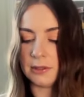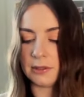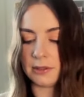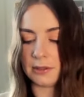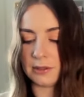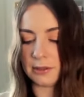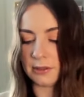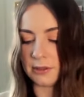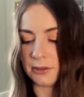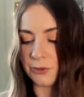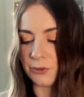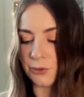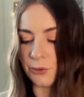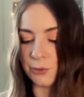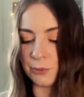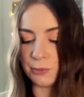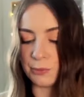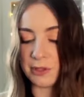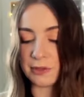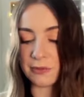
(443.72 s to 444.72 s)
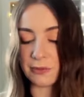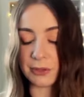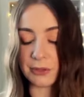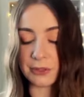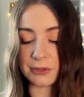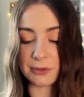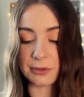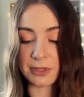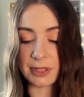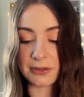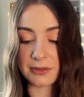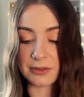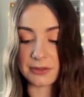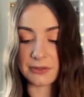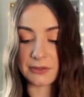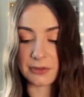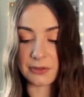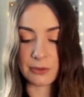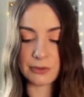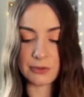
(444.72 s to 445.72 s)
Uh, doom if we don't get
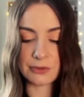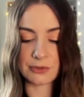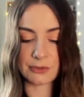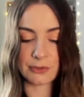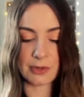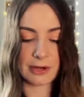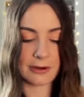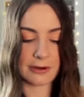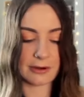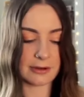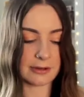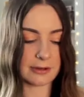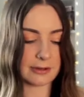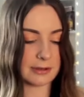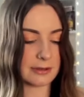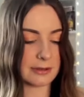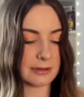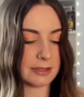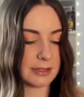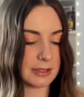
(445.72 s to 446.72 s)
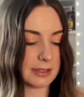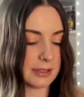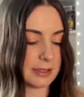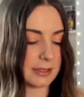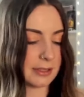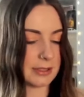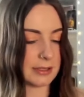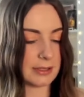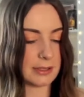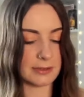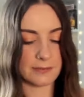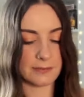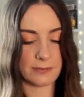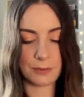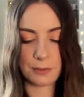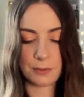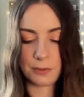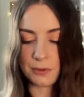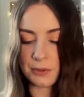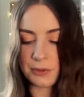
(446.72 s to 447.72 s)
this ghost rare.
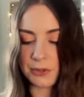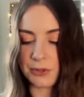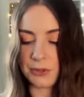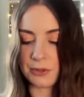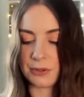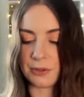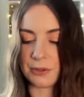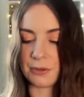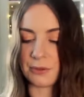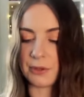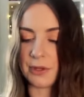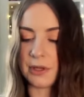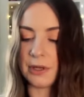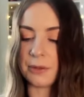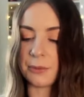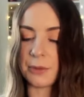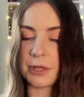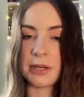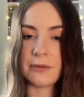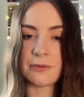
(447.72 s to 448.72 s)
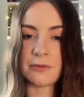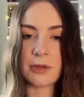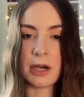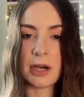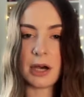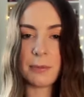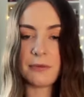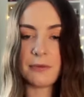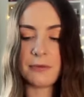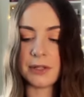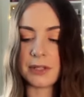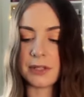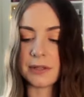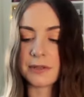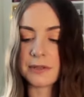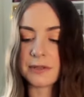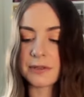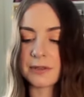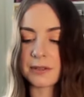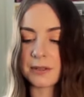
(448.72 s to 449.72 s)
For sure. Okay, we have Cup of
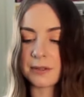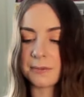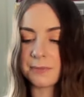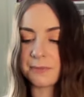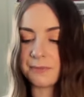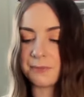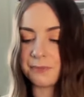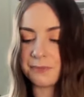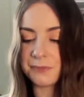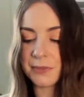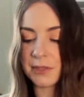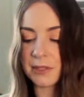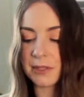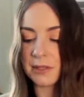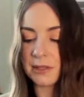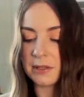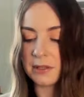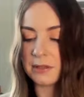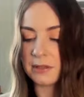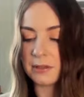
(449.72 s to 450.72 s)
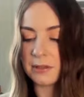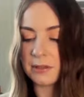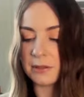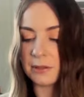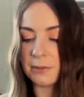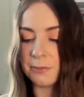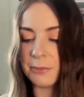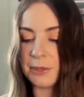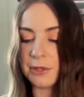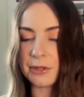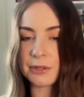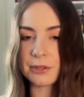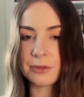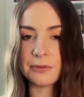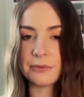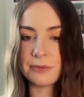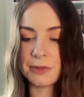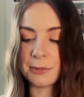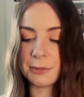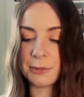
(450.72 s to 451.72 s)
Ace, Miracle
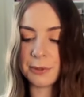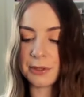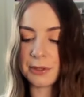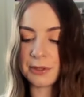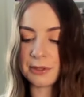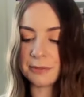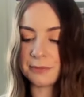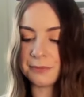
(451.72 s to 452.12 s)
Flipper,